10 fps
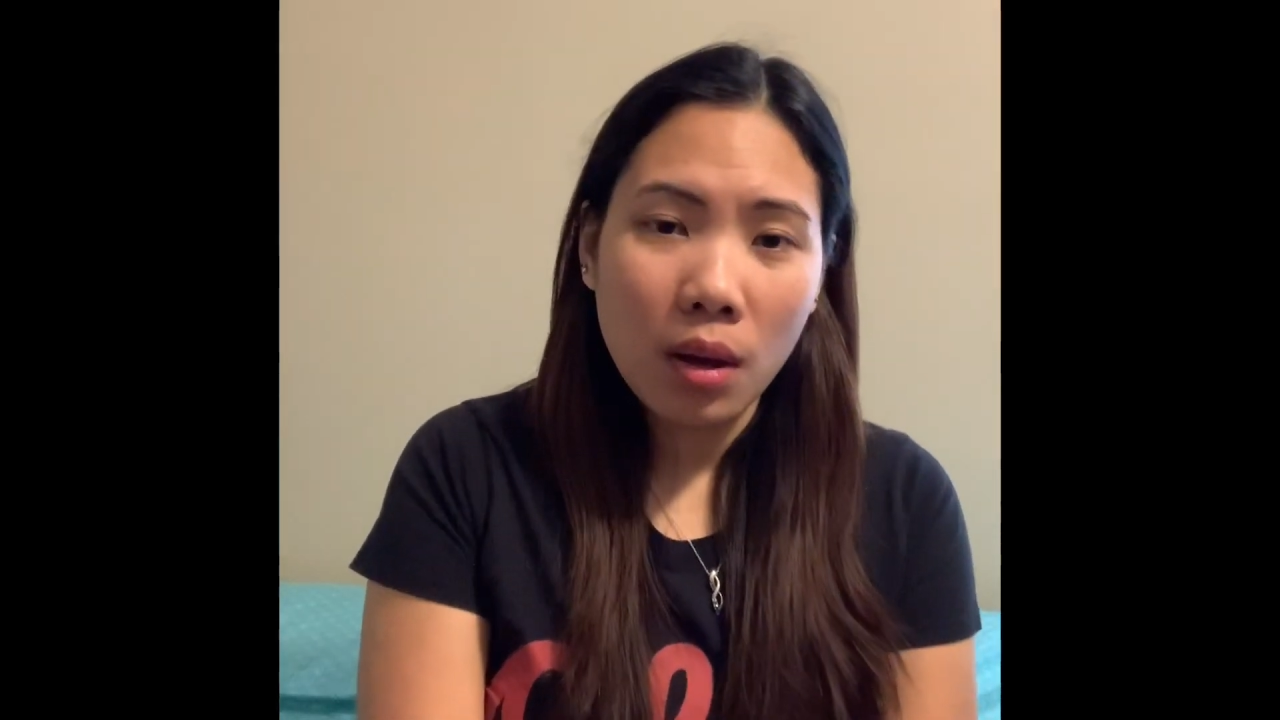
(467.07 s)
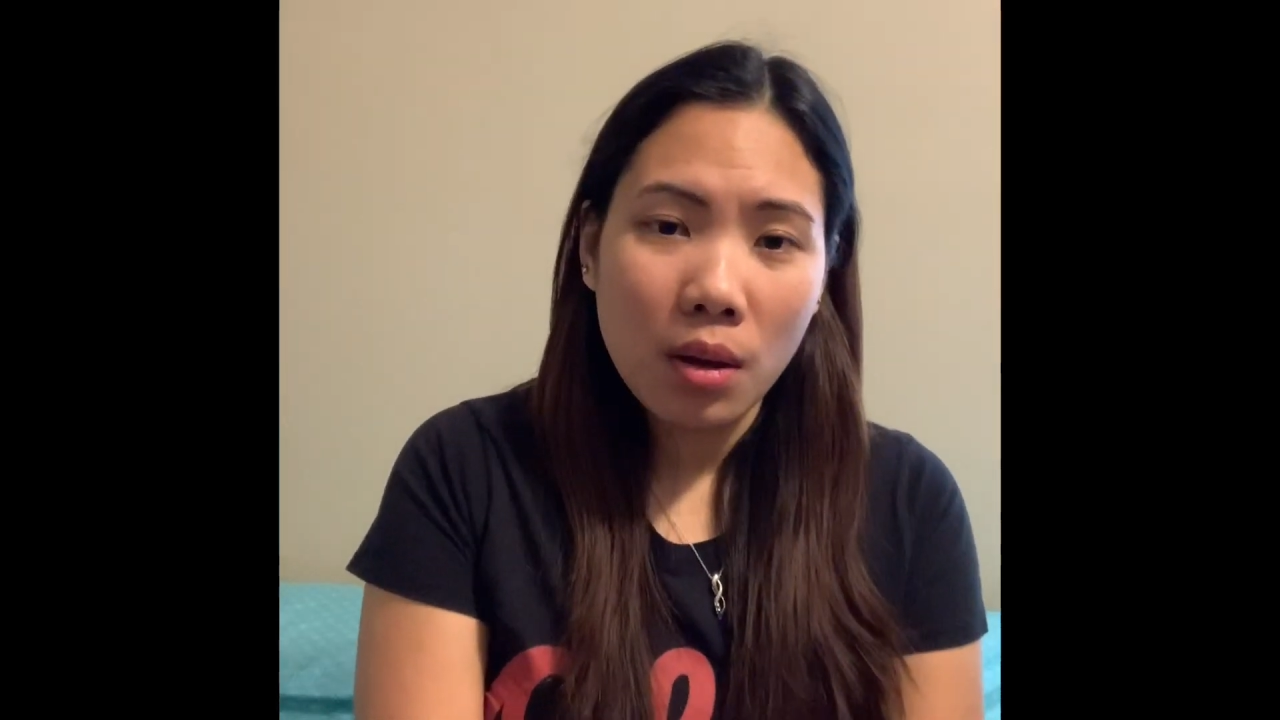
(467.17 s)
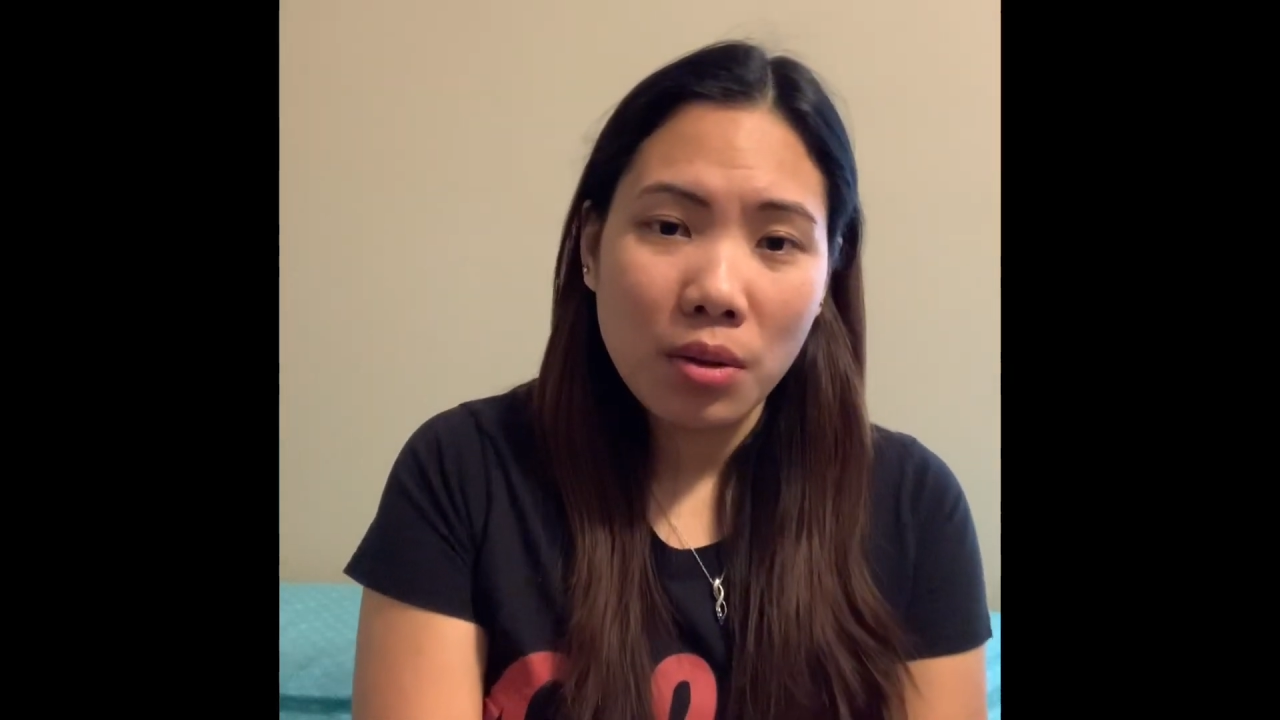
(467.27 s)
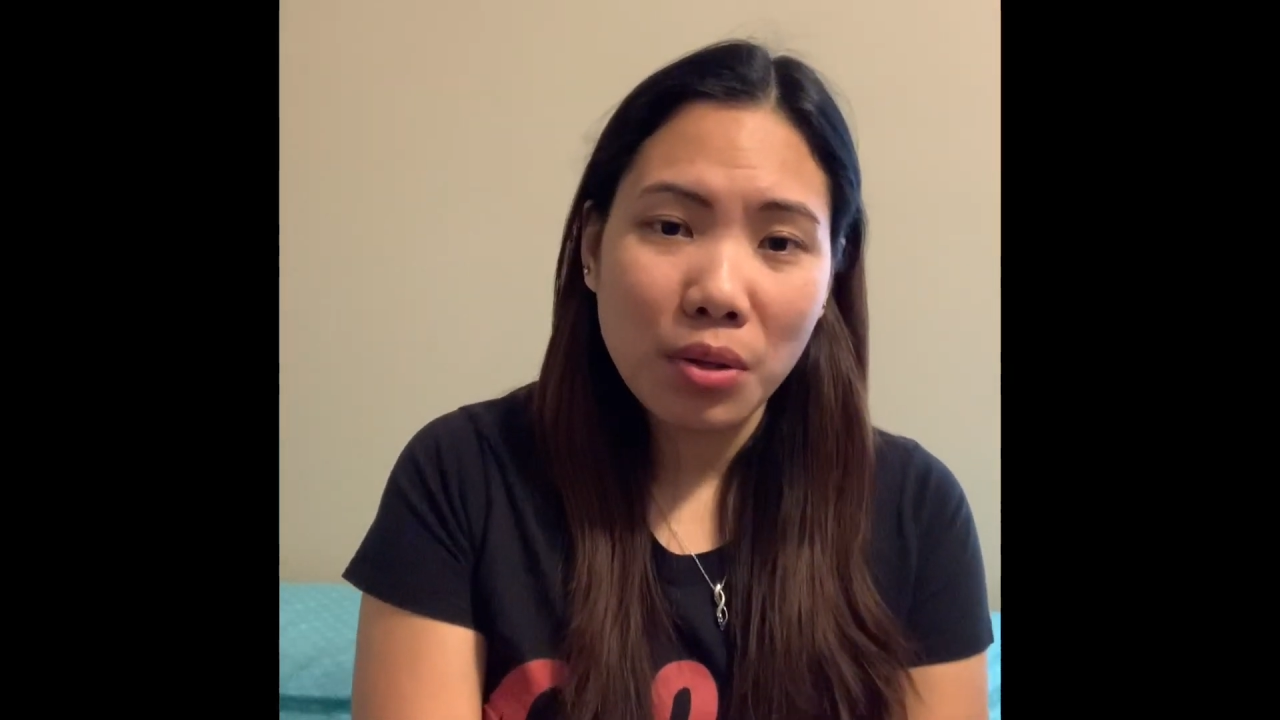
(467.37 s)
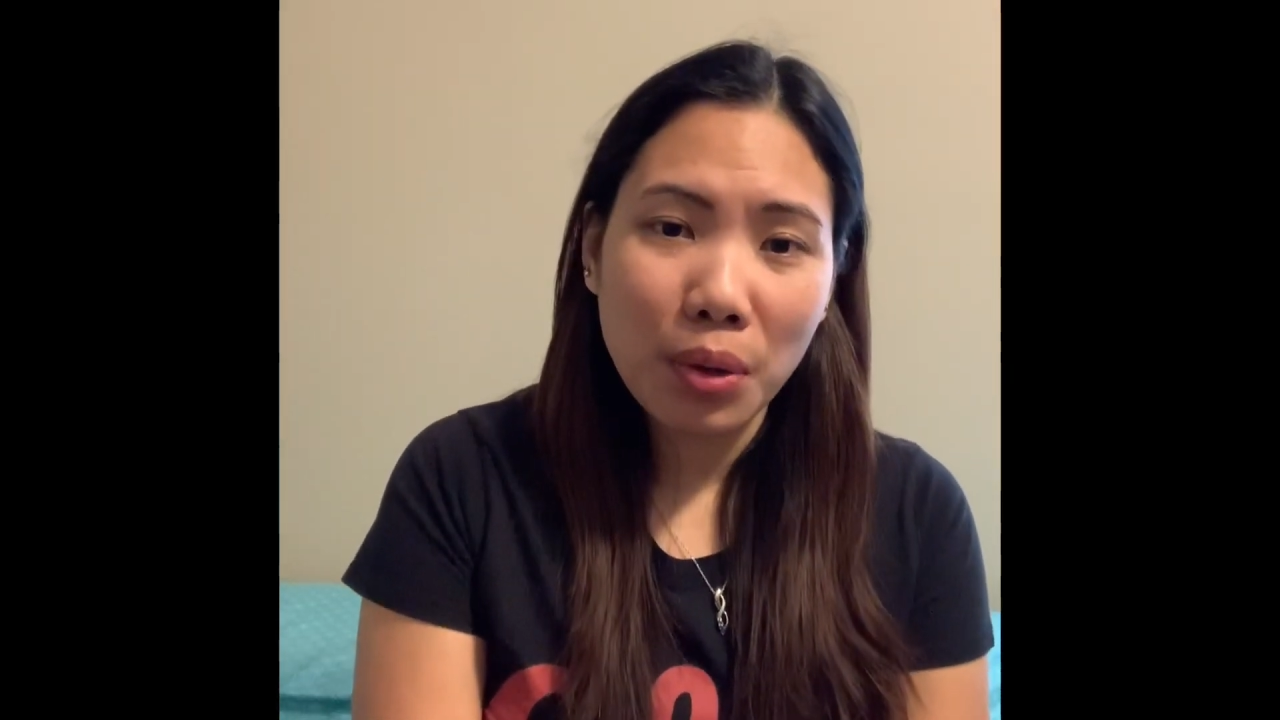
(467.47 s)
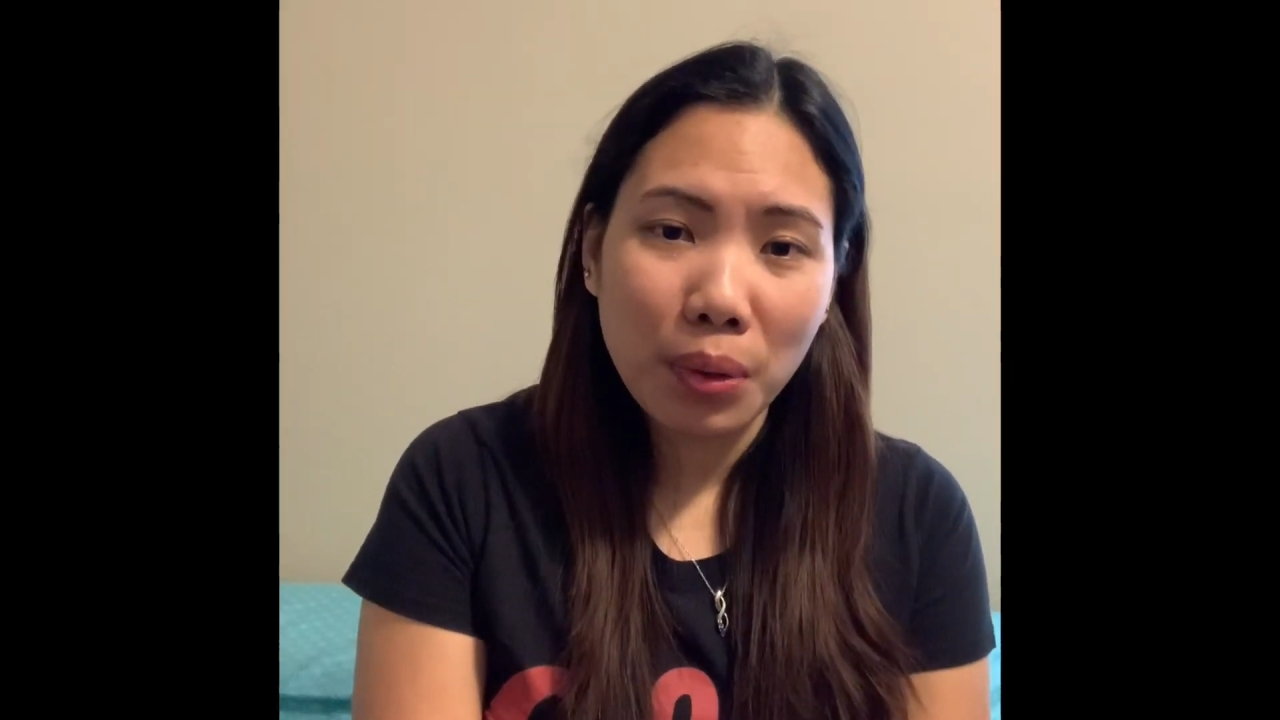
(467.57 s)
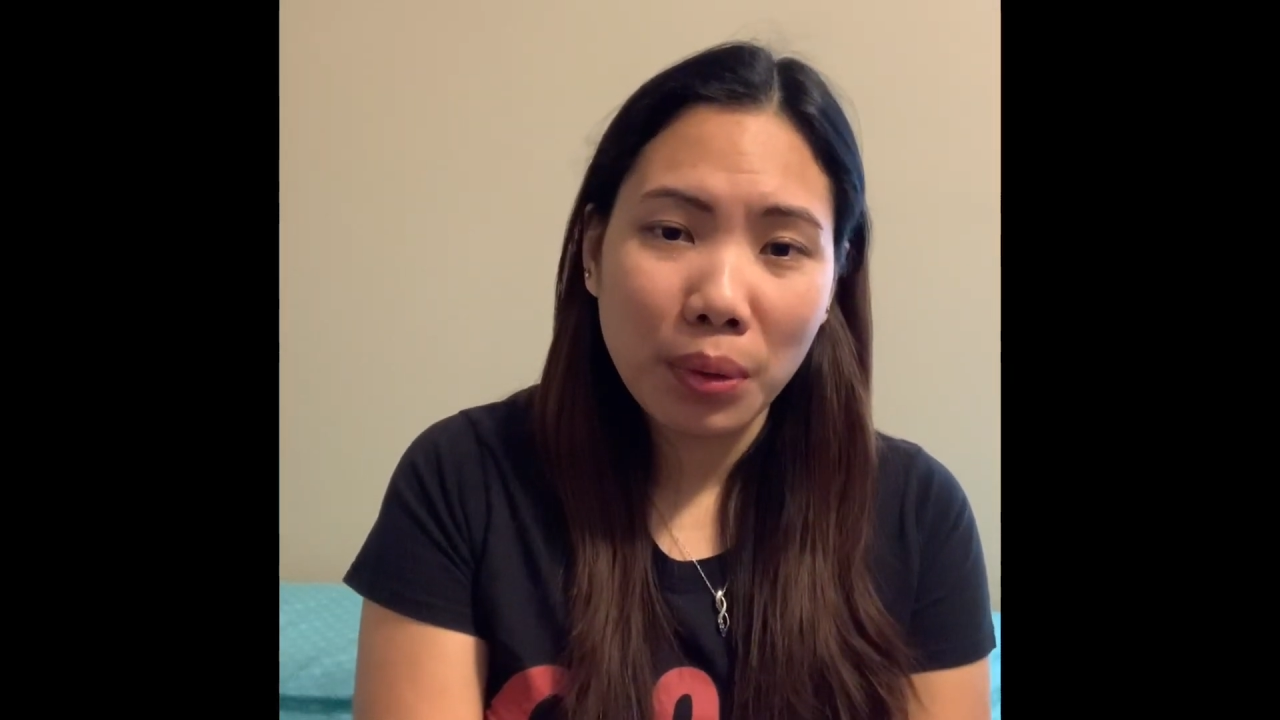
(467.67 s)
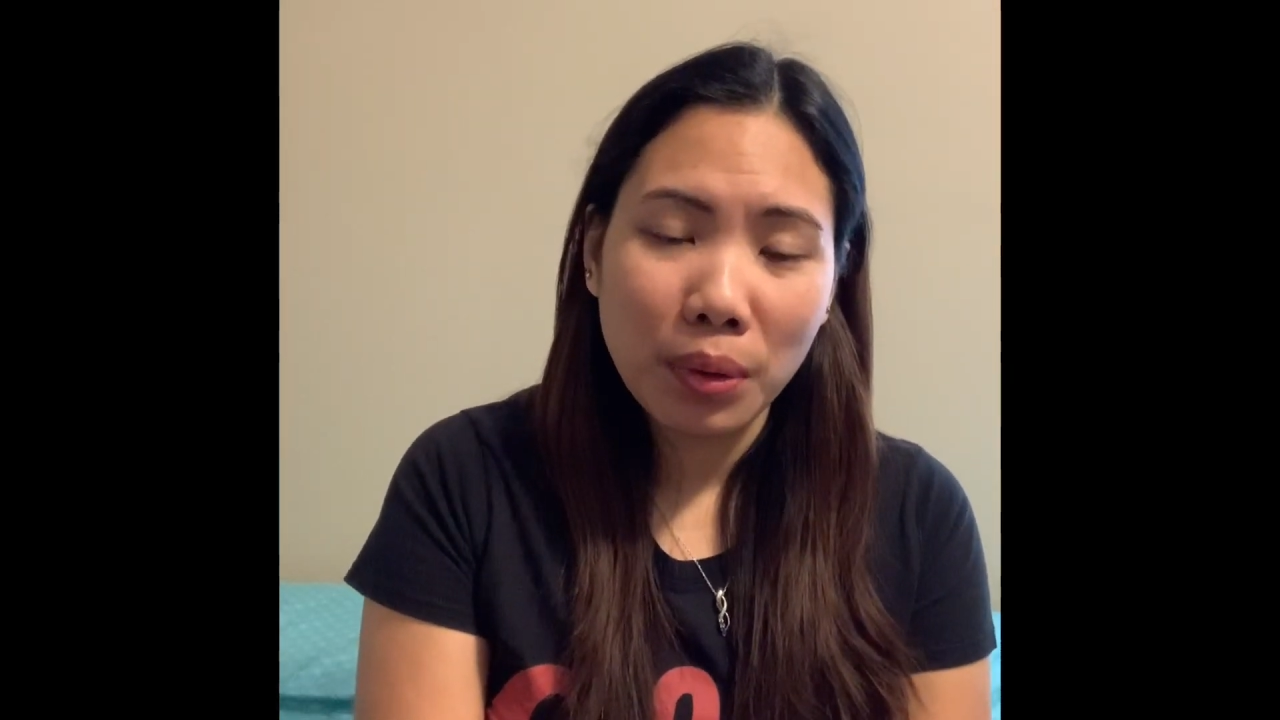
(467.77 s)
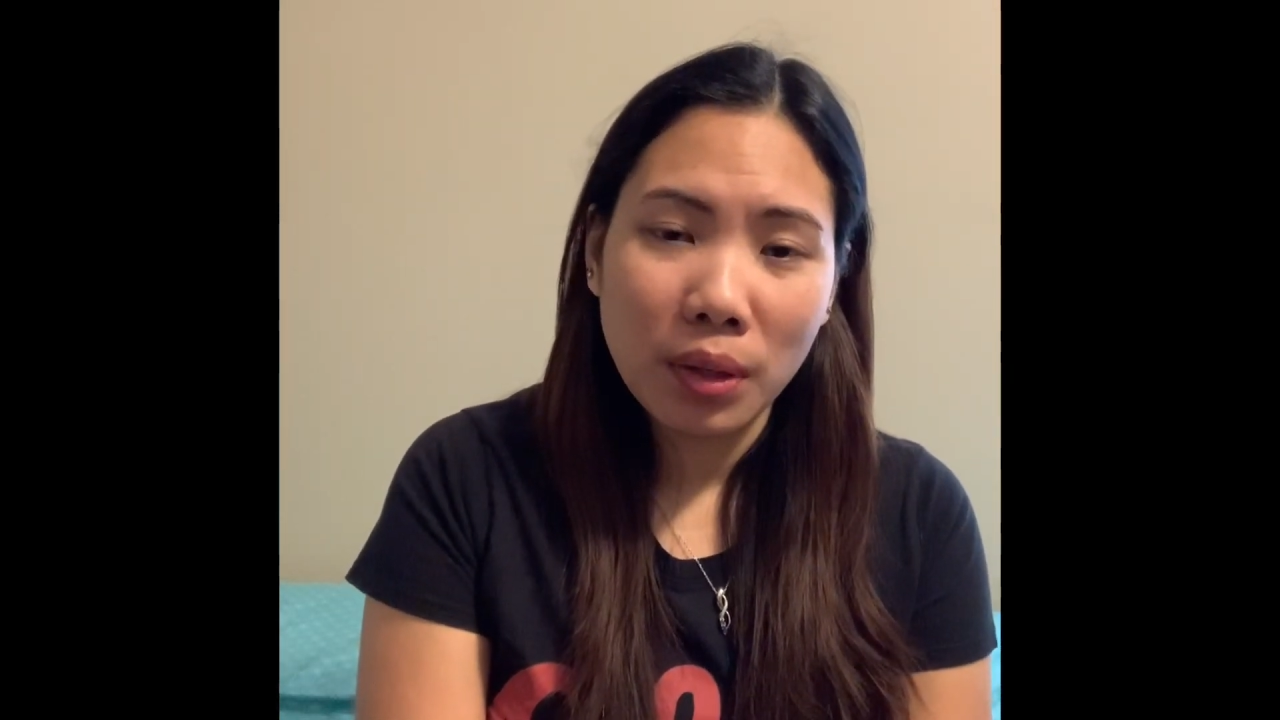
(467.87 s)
So